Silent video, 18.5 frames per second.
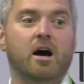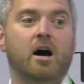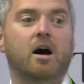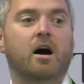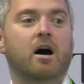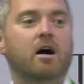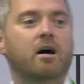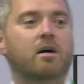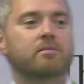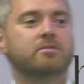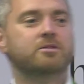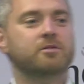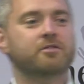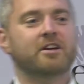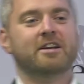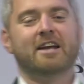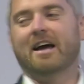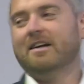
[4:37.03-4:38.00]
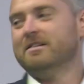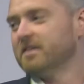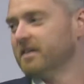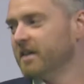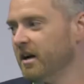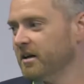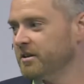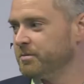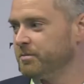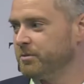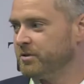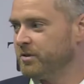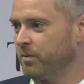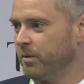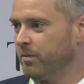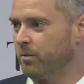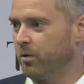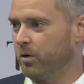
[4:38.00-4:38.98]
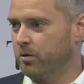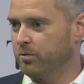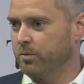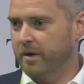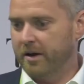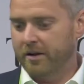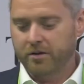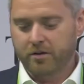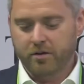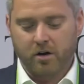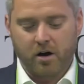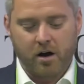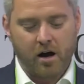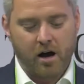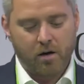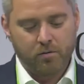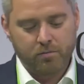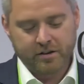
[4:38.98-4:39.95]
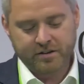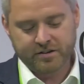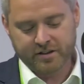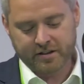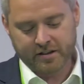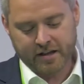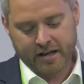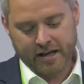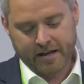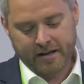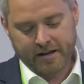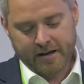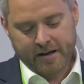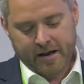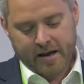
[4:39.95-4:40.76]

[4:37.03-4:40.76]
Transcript: of some fantastic customers that we've worked with recently